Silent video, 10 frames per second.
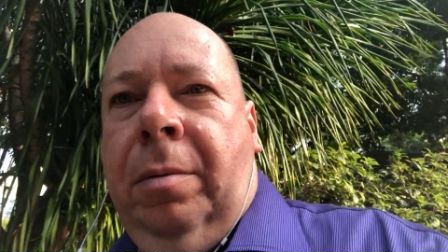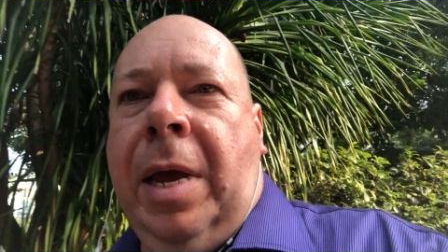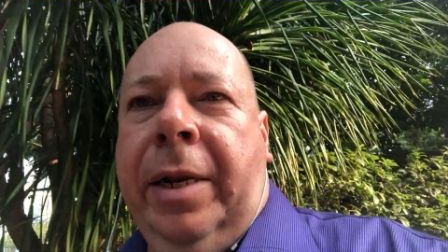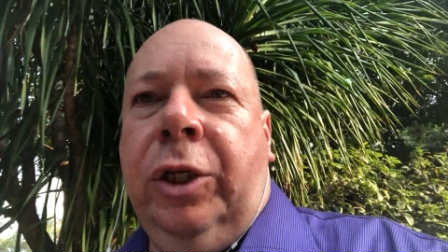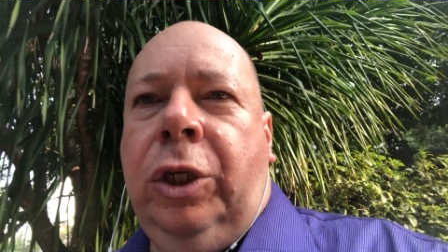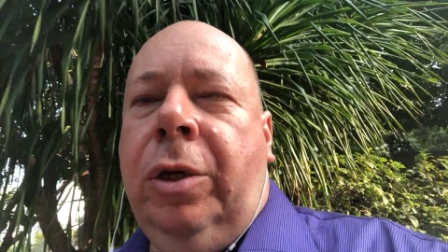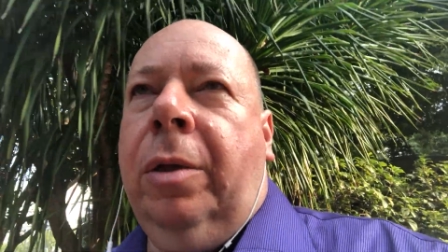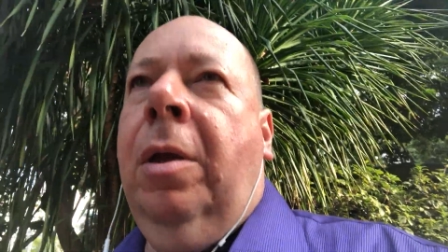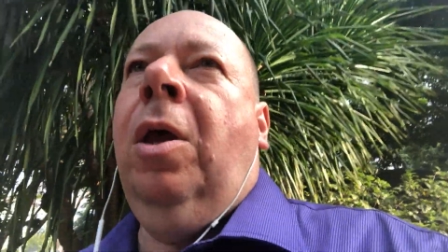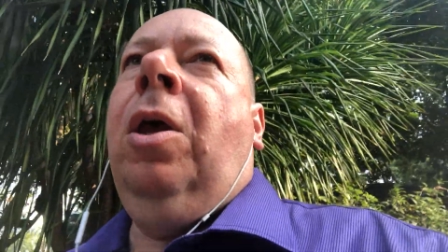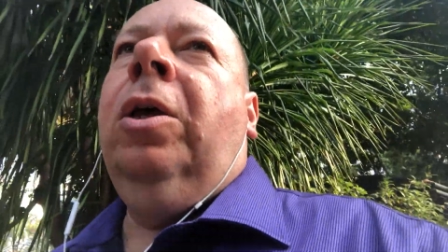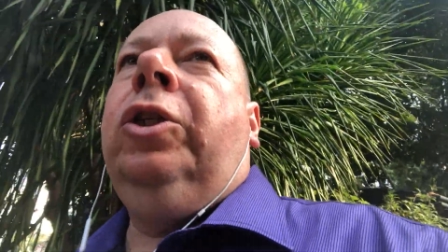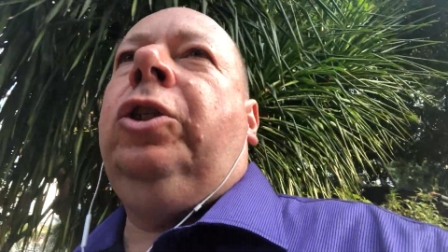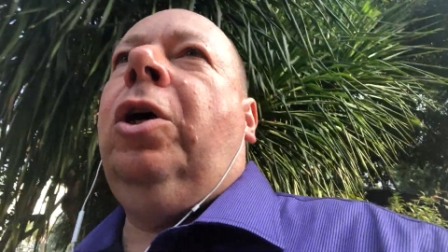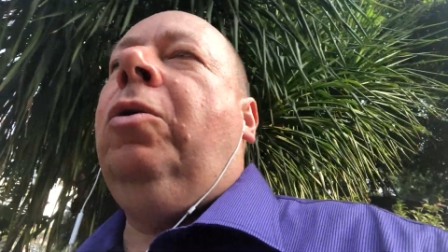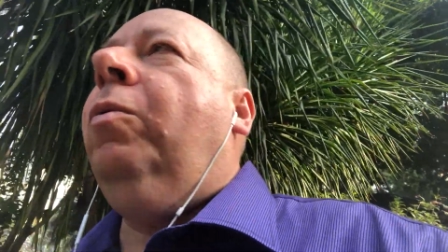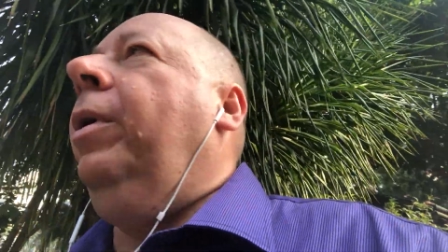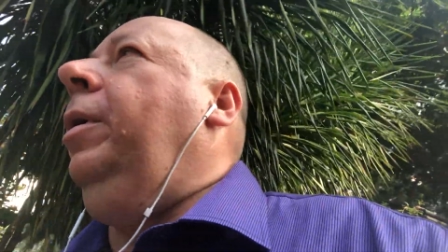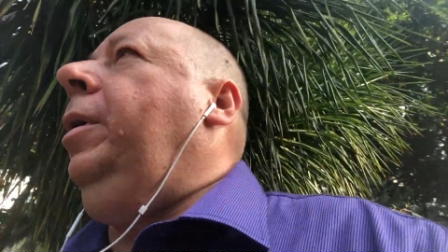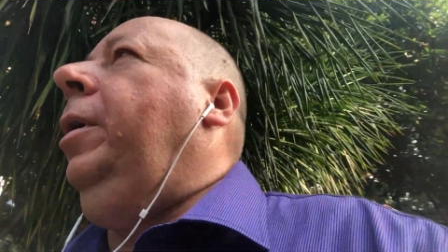understood. So
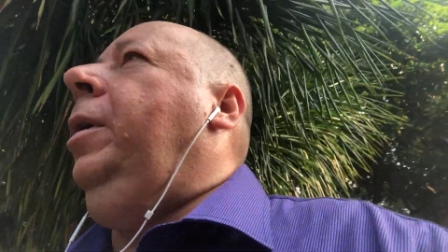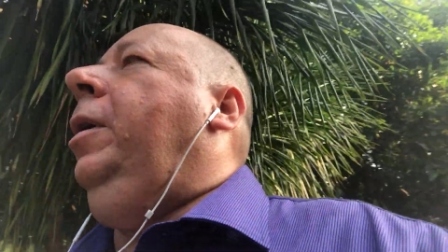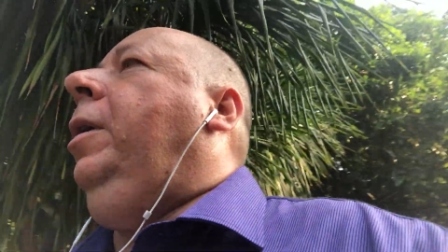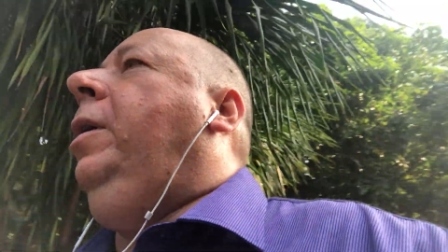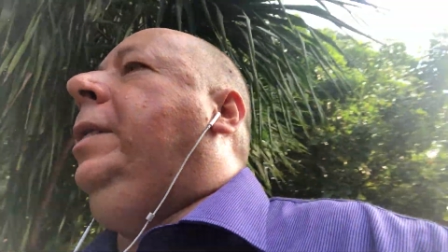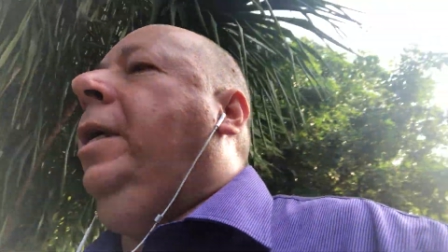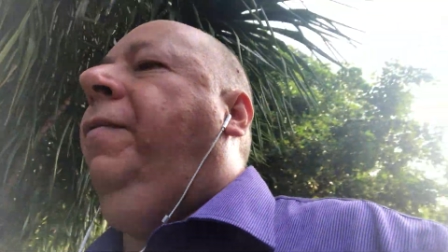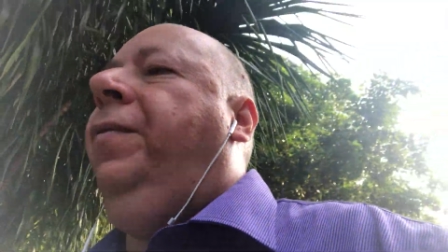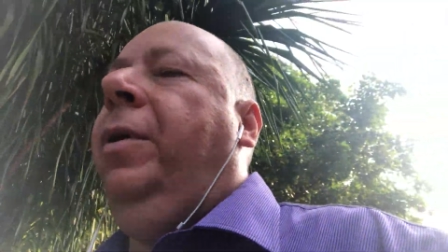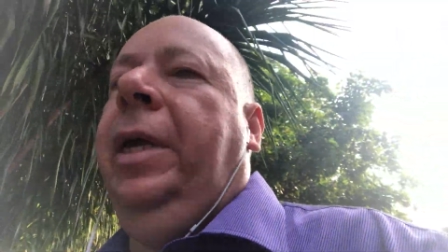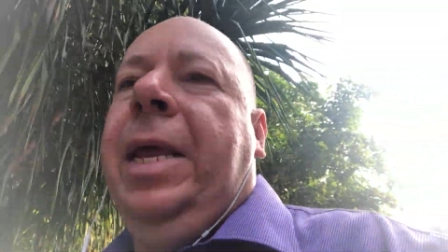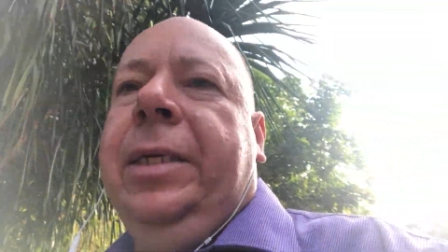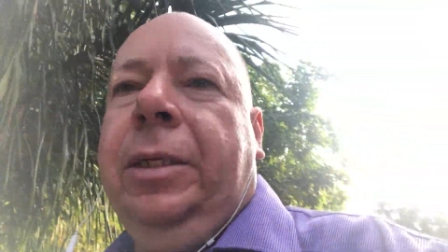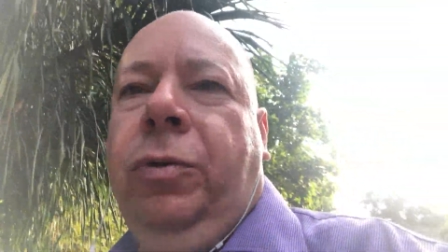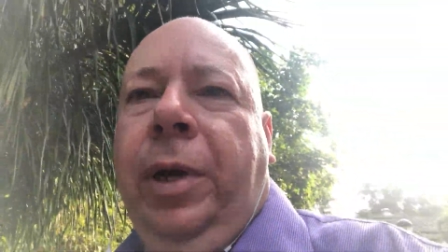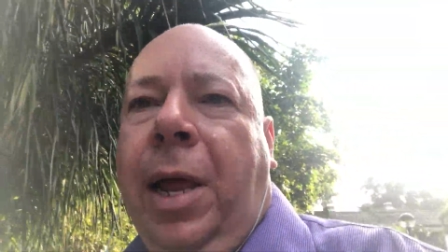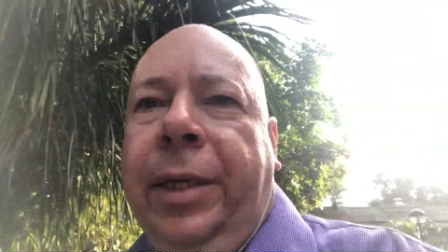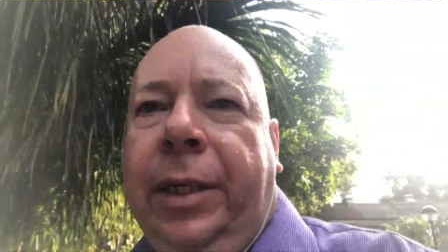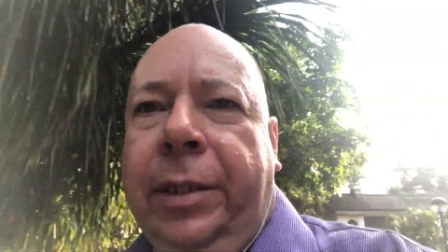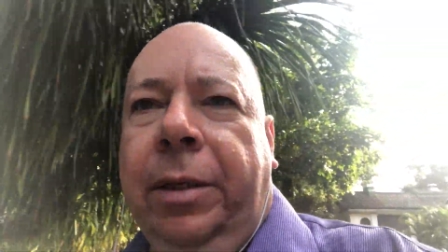he did figure. He doesn't
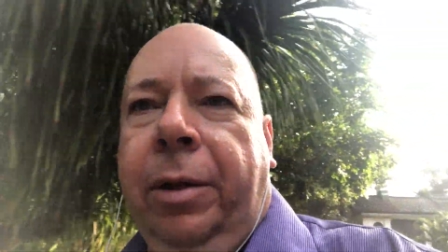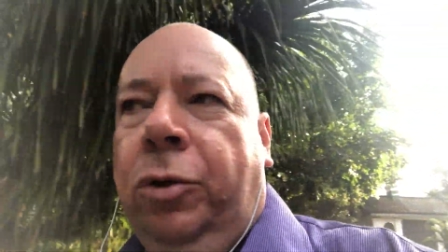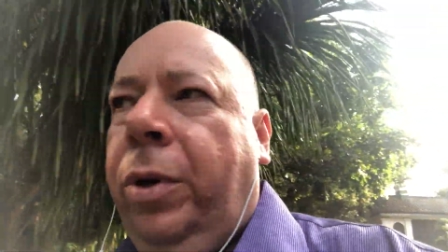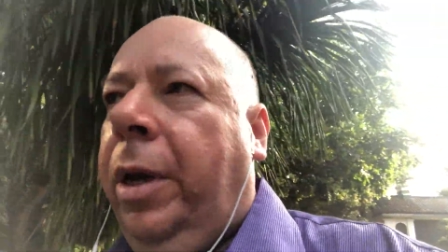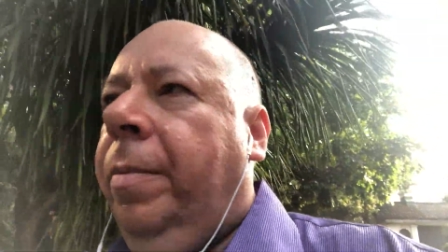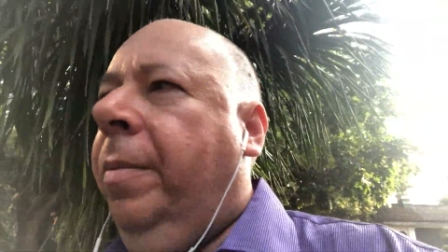realize he's in a dream,